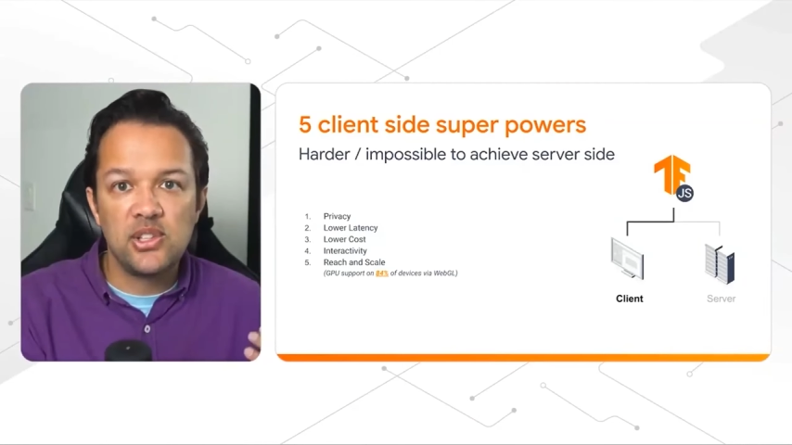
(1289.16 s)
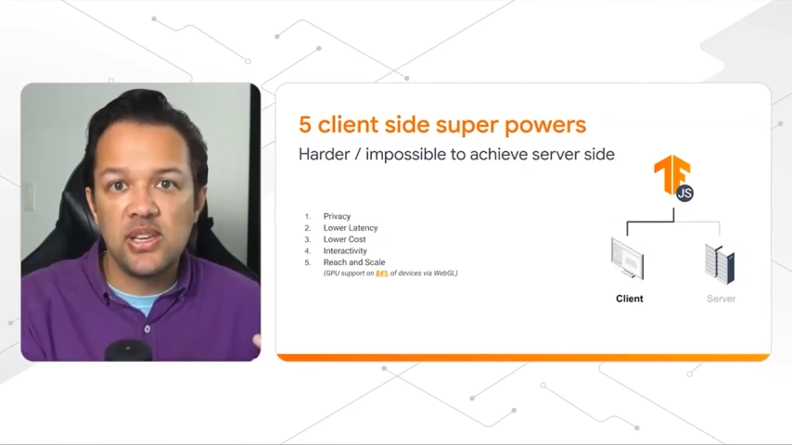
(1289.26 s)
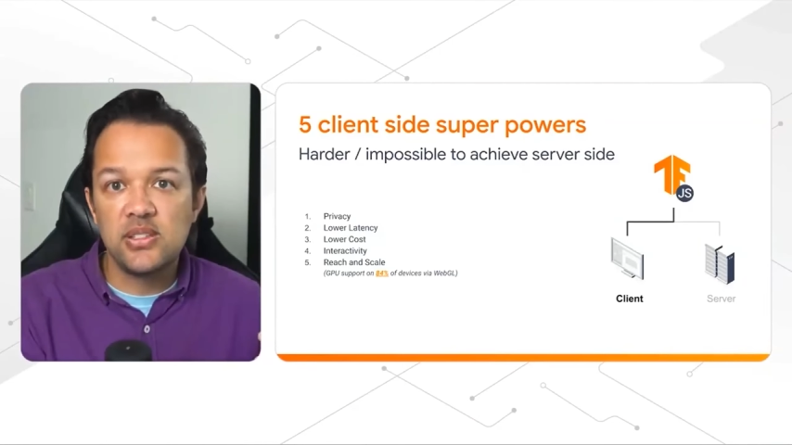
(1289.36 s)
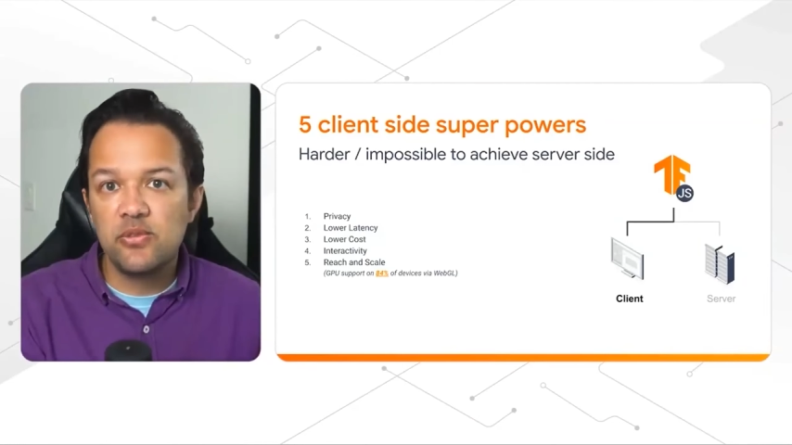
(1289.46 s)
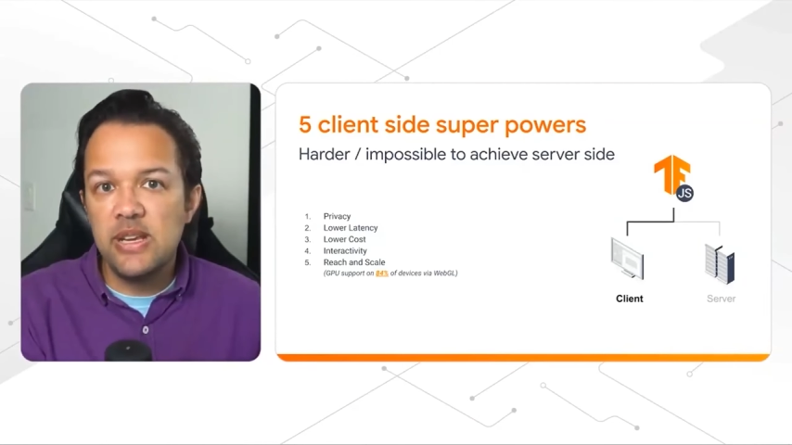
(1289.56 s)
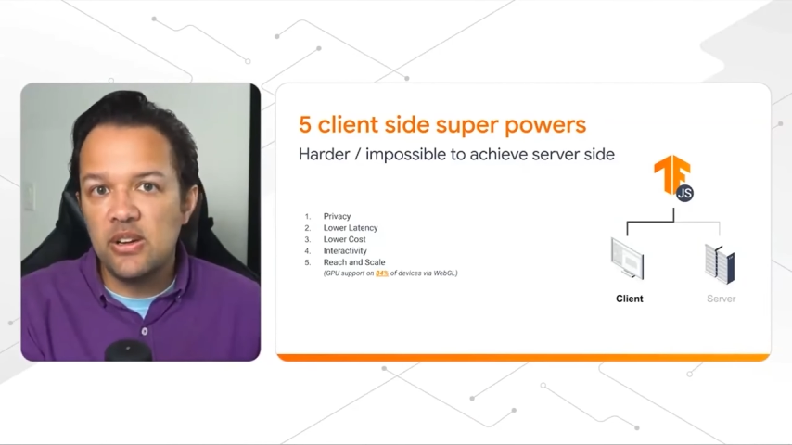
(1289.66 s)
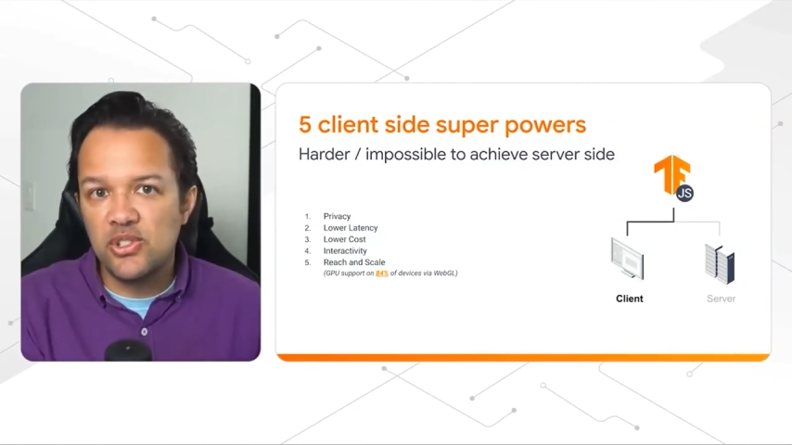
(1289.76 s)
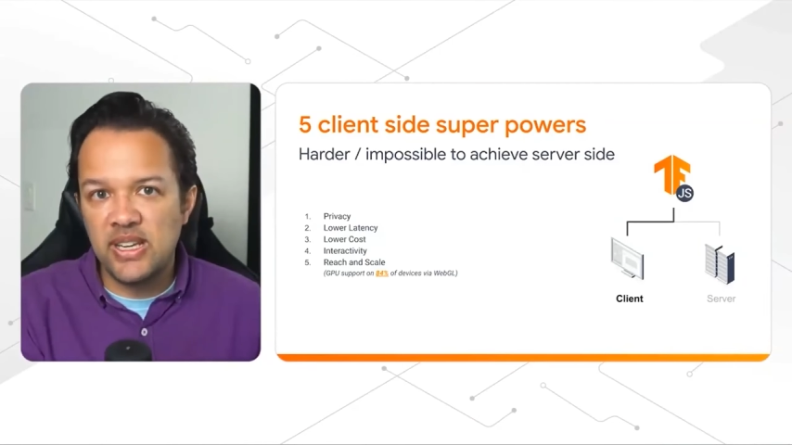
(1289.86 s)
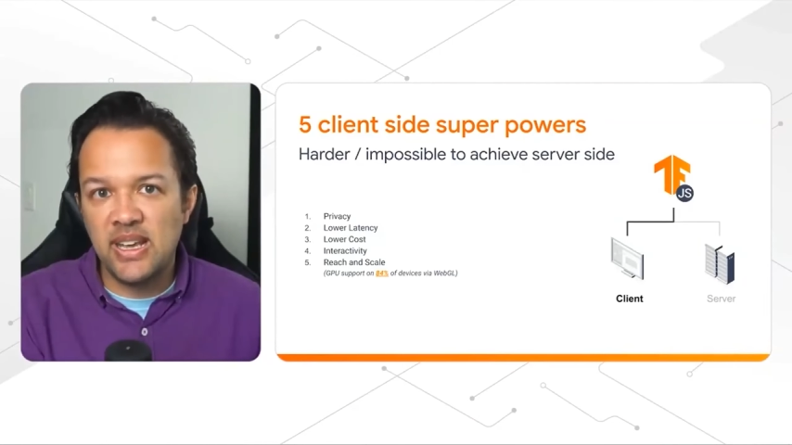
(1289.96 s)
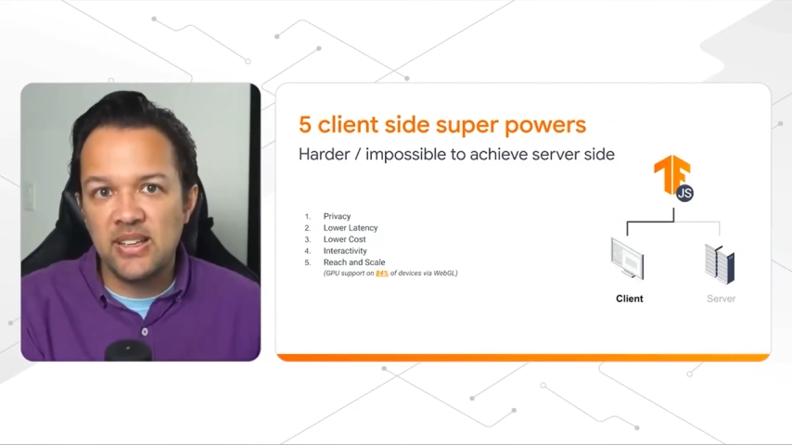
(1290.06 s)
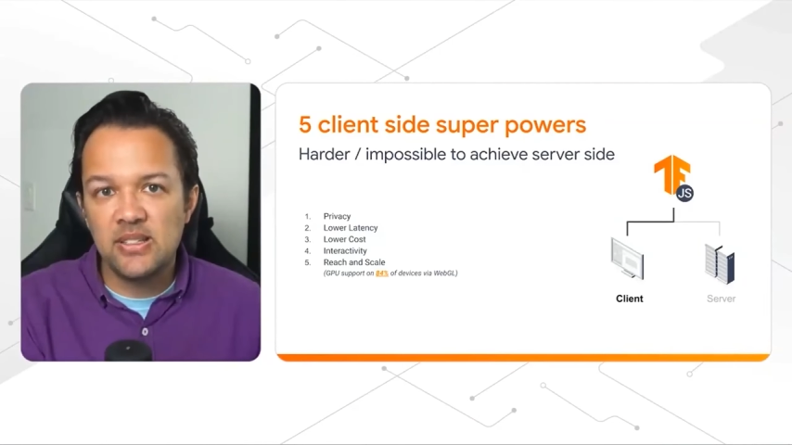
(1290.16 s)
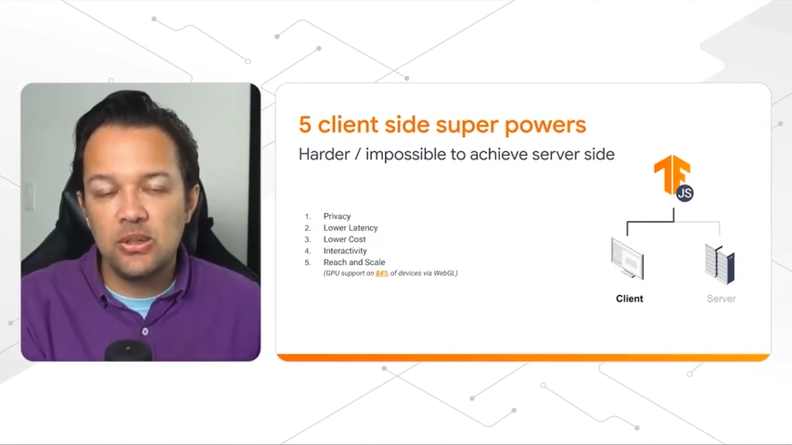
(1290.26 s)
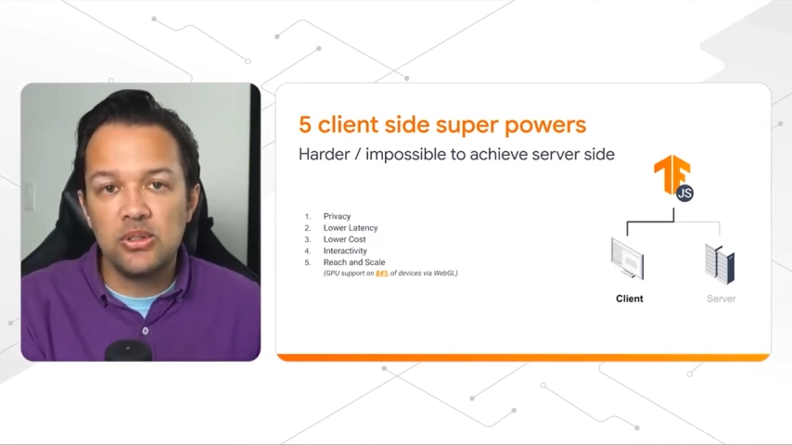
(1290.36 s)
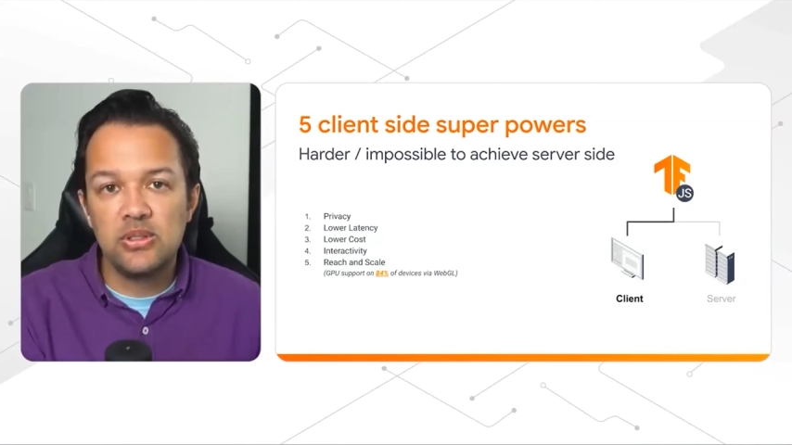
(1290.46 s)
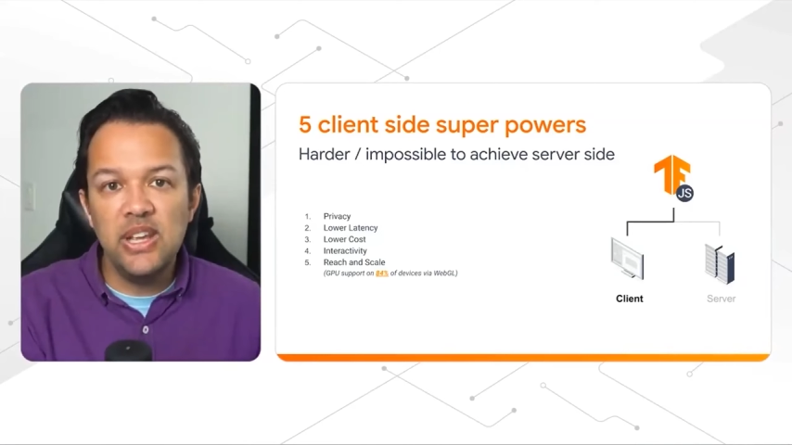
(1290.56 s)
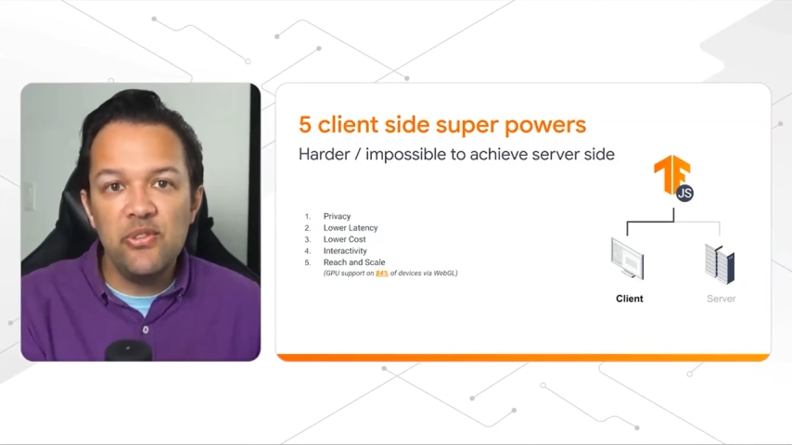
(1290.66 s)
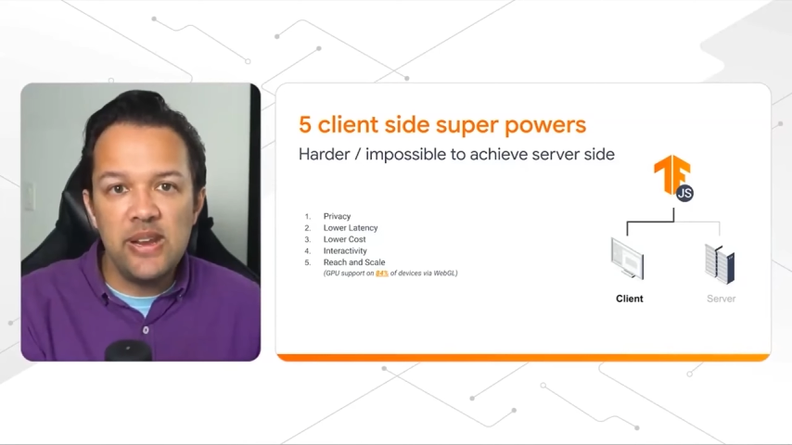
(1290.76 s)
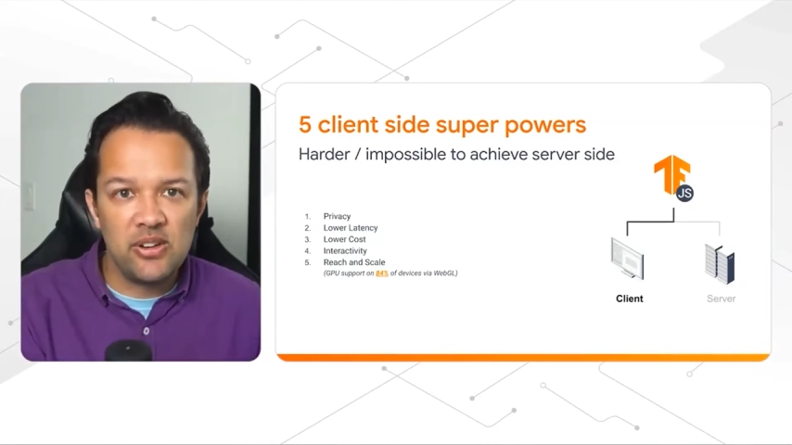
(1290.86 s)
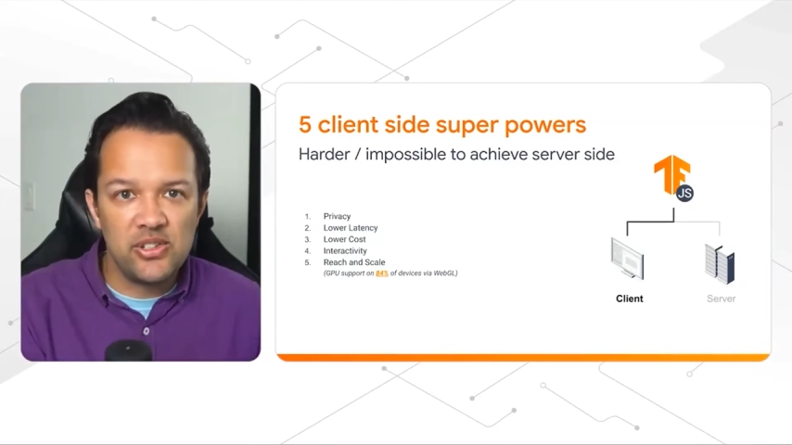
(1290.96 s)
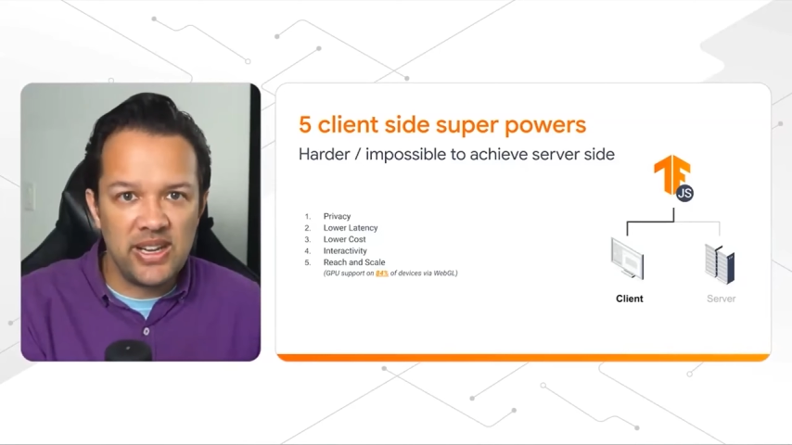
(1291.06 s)
such as Free.js or
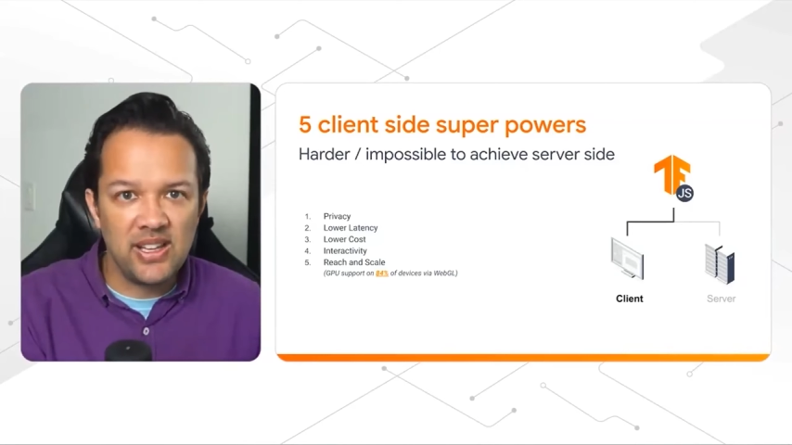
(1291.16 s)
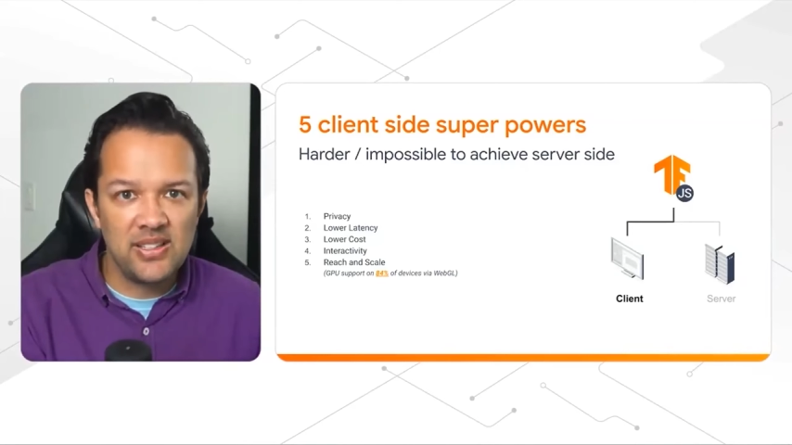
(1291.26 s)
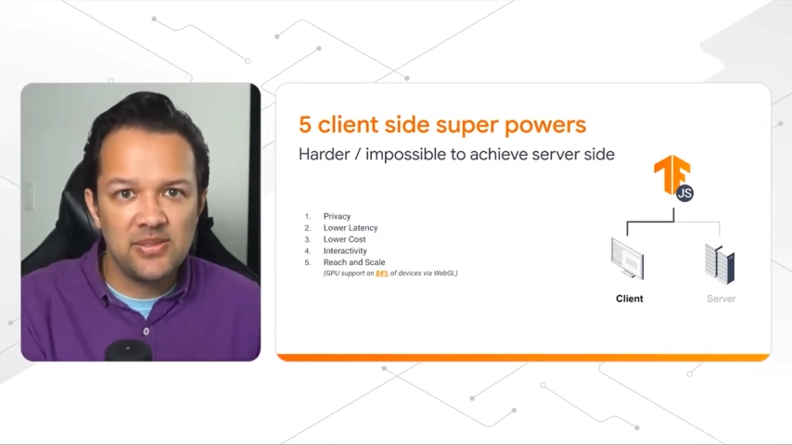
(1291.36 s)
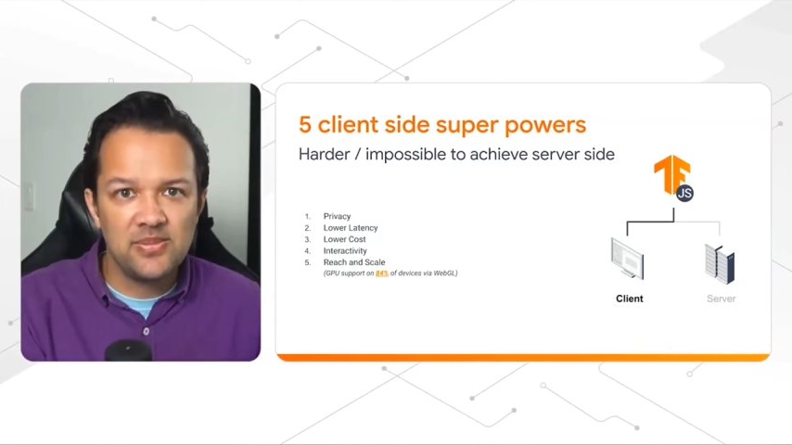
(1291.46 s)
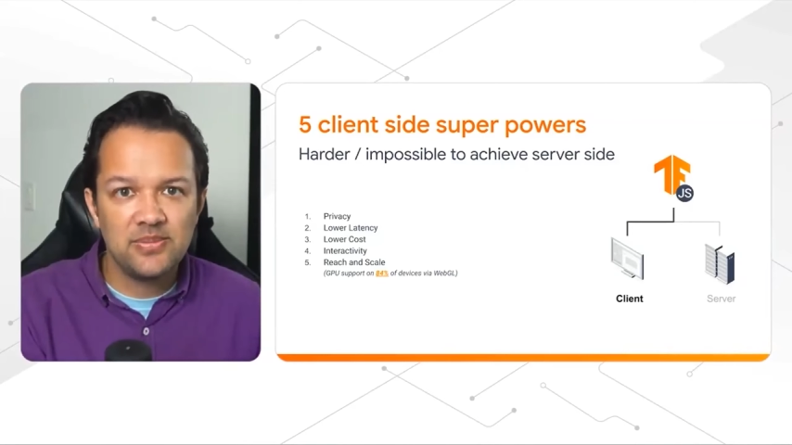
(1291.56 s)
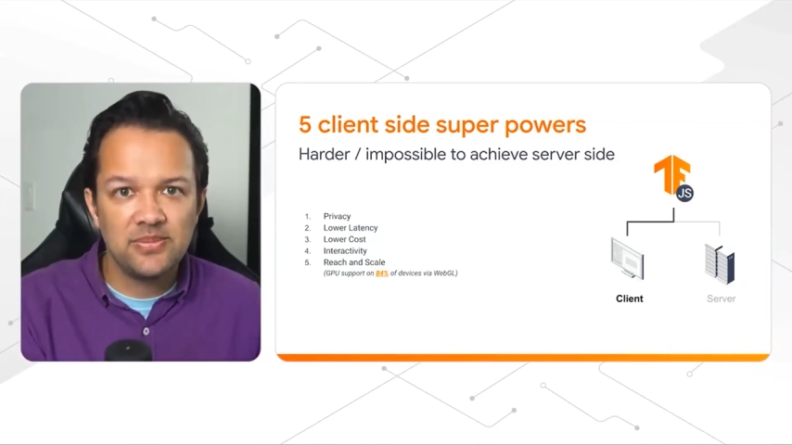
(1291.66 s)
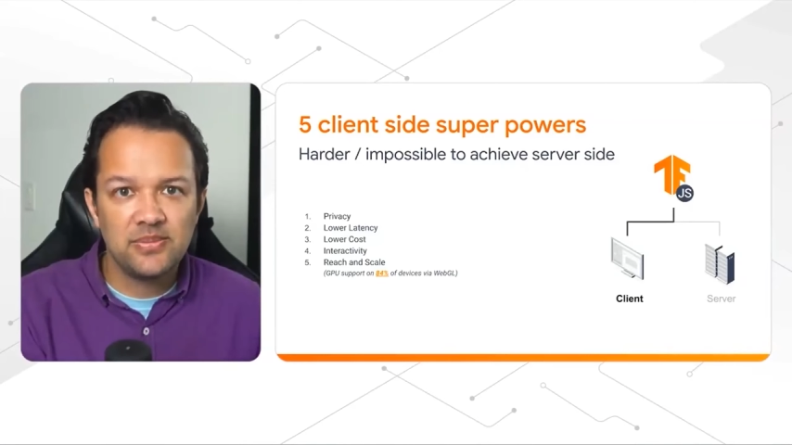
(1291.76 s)
D3.js,